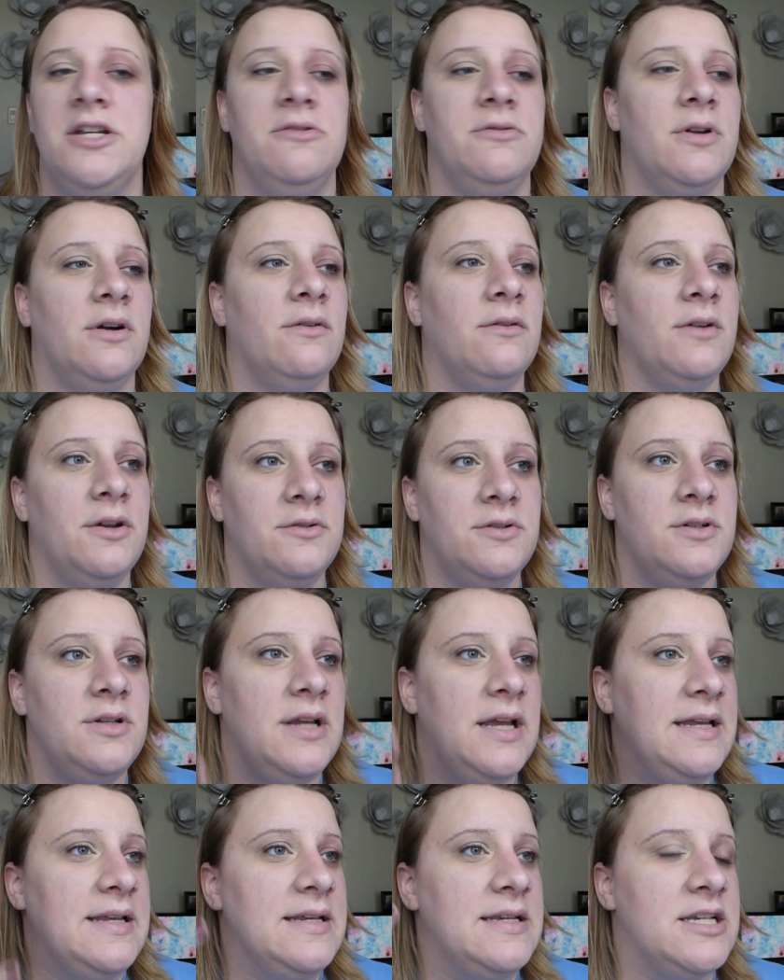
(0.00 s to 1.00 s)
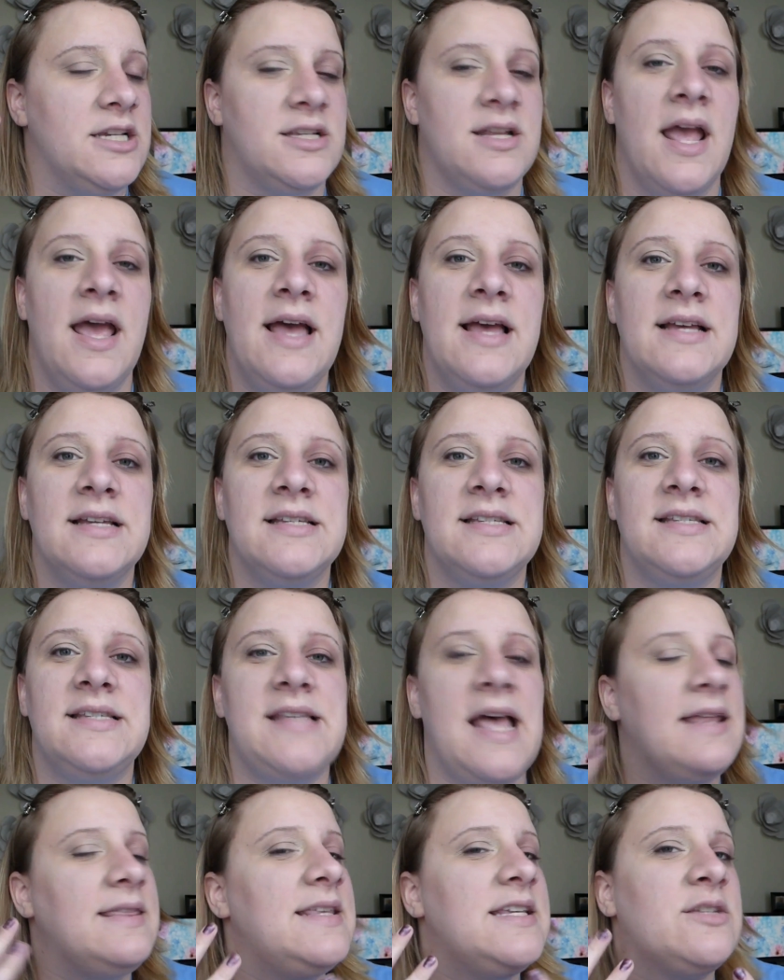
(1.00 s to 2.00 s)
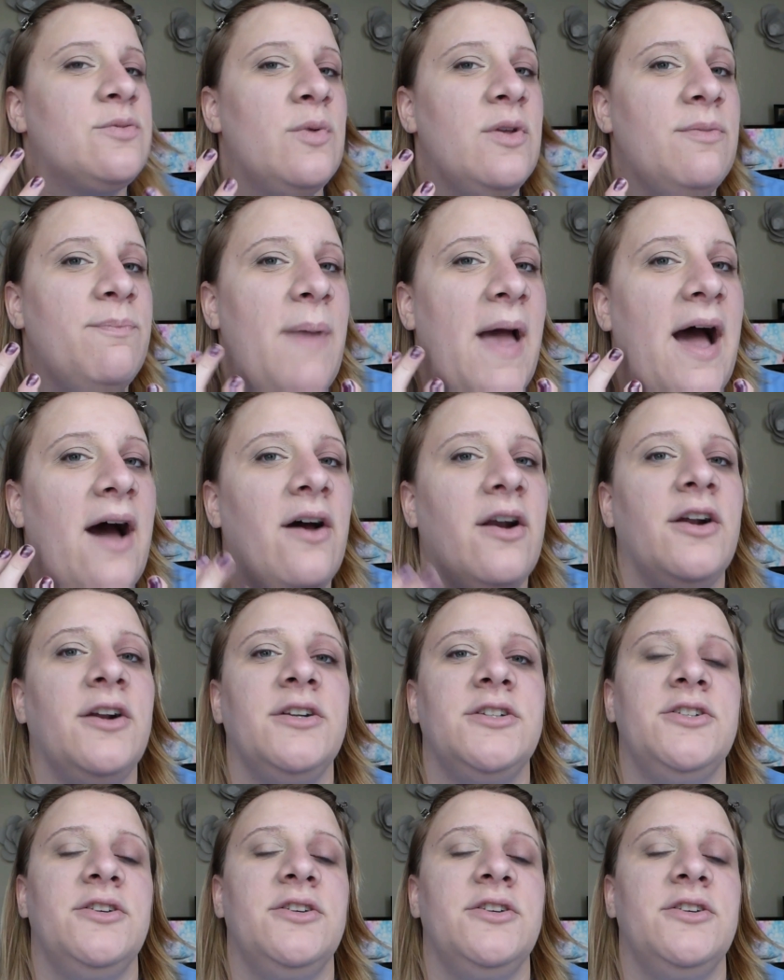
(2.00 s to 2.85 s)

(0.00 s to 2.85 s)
You need to just set this with powder,